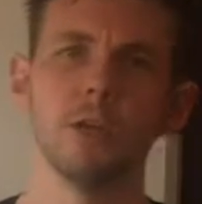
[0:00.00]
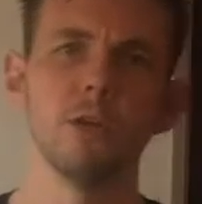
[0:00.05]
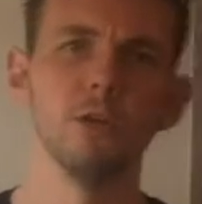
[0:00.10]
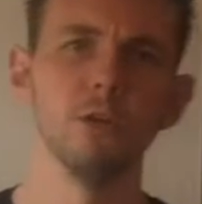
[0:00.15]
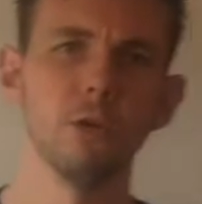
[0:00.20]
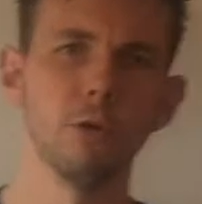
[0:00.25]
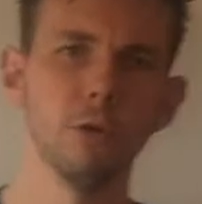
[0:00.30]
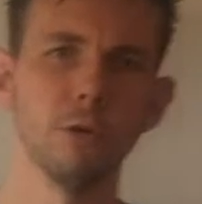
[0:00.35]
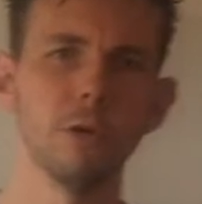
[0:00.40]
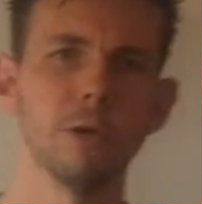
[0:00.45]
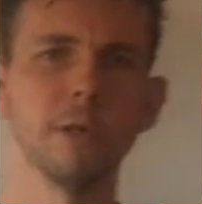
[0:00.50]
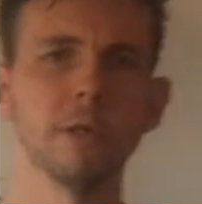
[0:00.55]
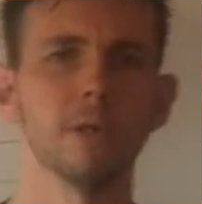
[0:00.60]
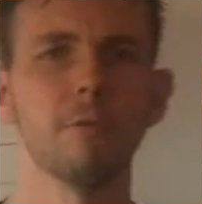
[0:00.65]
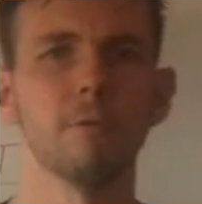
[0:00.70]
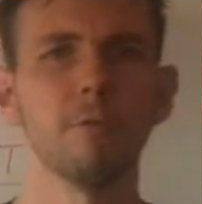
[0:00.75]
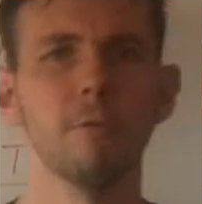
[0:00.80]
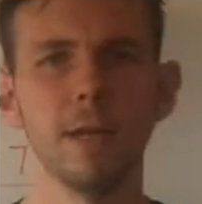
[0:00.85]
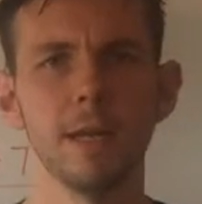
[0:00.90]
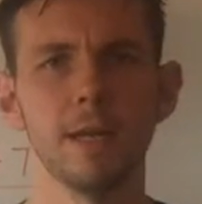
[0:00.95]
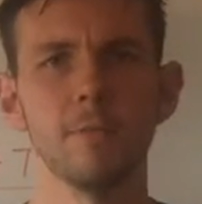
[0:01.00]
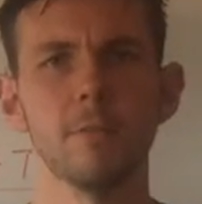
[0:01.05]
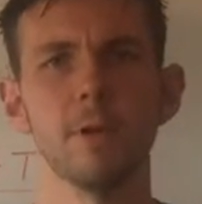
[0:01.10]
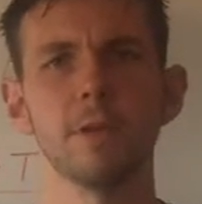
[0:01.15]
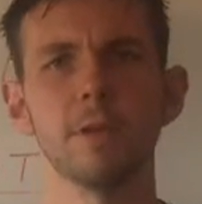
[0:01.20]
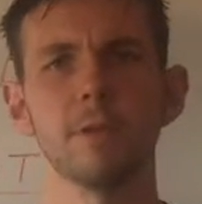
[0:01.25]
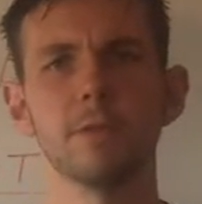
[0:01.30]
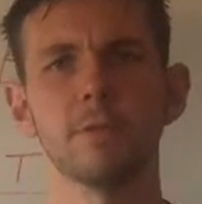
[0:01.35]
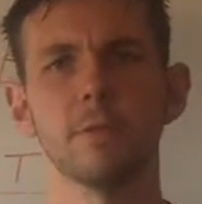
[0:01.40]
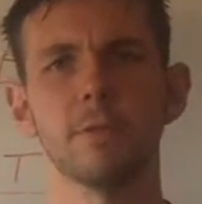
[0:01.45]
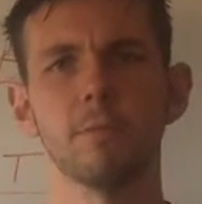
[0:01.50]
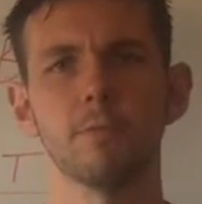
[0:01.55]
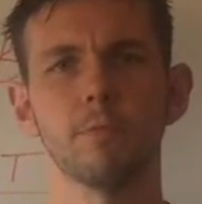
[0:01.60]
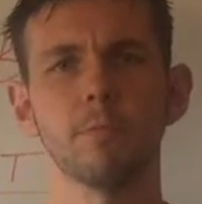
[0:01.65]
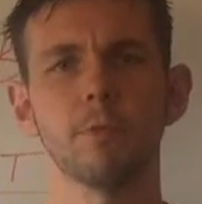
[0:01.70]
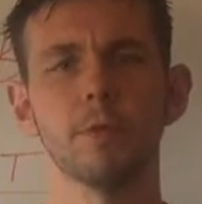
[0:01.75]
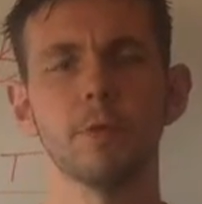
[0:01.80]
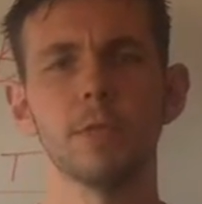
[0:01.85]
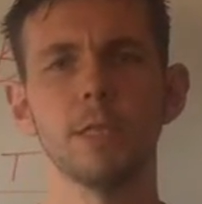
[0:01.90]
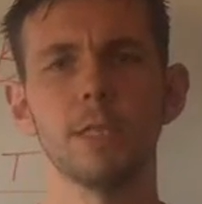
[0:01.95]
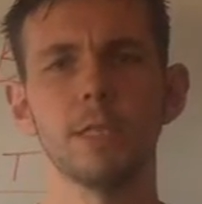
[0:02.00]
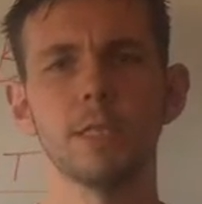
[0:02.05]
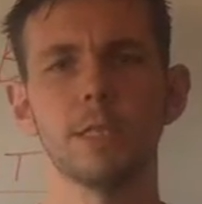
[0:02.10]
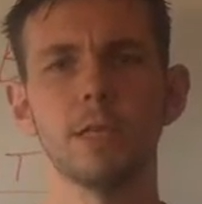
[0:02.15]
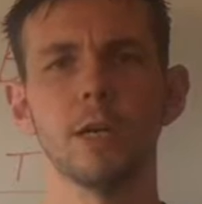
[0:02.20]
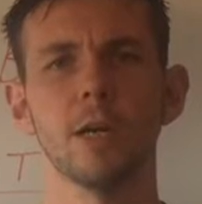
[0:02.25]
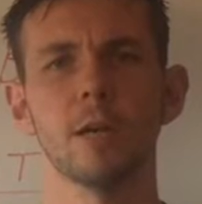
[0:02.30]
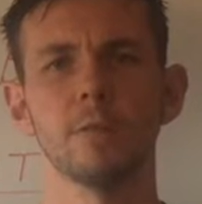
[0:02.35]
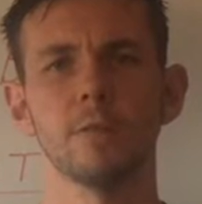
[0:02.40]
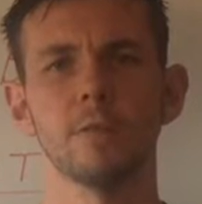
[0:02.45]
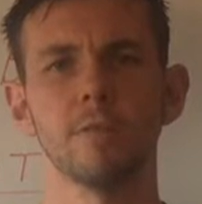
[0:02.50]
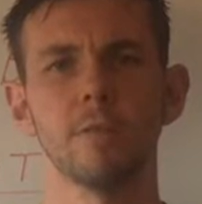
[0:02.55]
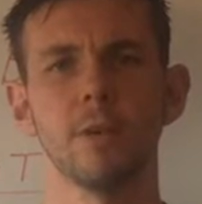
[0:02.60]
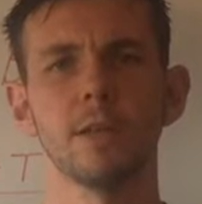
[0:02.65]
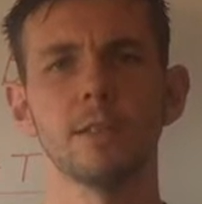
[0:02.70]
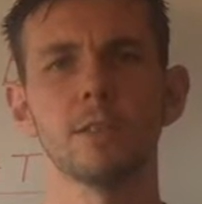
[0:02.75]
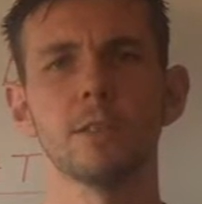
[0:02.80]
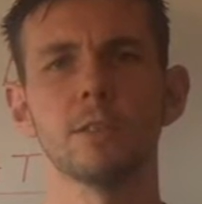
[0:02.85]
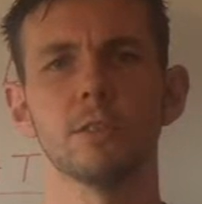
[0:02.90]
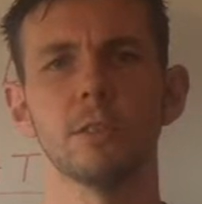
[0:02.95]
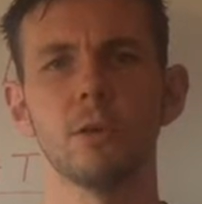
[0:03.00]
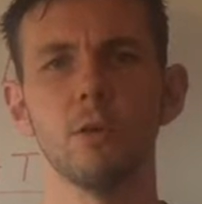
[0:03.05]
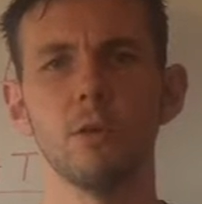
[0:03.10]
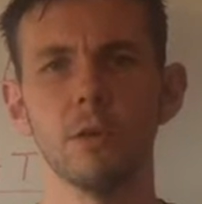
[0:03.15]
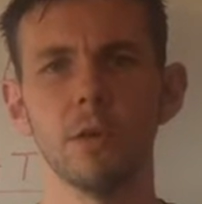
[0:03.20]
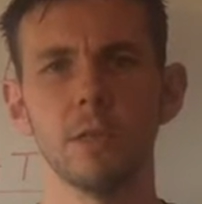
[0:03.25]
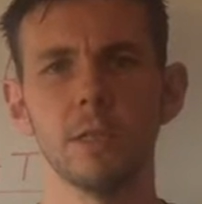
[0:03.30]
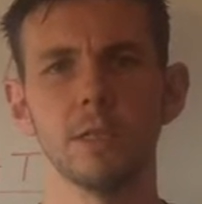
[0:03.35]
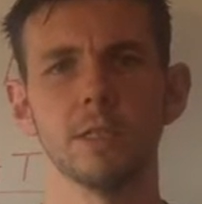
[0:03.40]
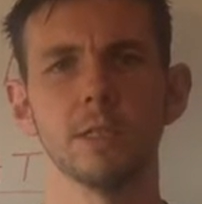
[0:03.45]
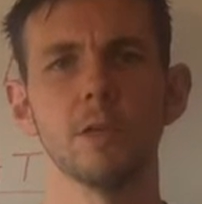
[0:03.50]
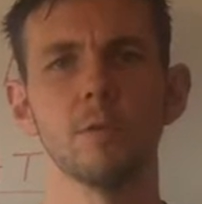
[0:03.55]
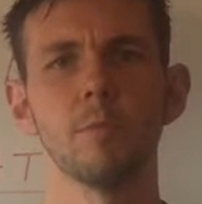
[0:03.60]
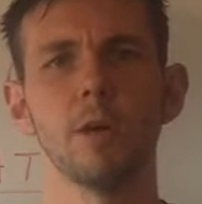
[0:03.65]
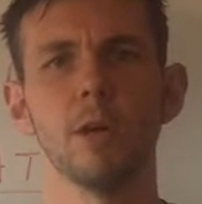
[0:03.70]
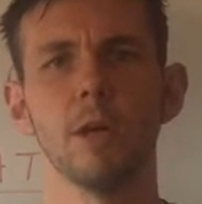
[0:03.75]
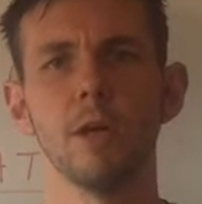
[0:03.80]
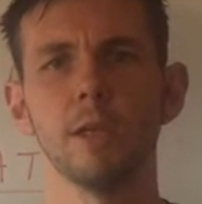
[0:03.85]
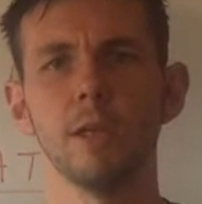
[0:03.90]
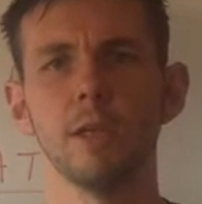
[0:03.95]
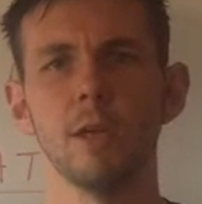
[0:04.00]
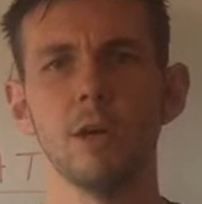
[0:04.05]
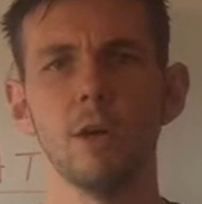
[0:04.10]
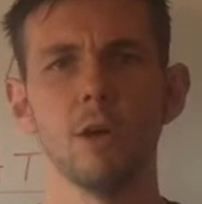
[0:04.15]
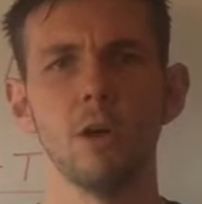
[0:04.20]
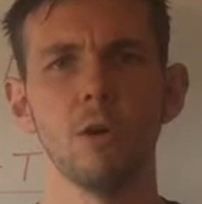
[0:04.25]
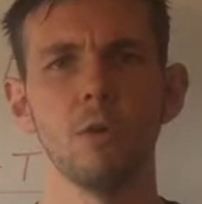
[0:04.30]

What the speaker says: knowing the right amount of proteins, carbs, and fats that's going into your body.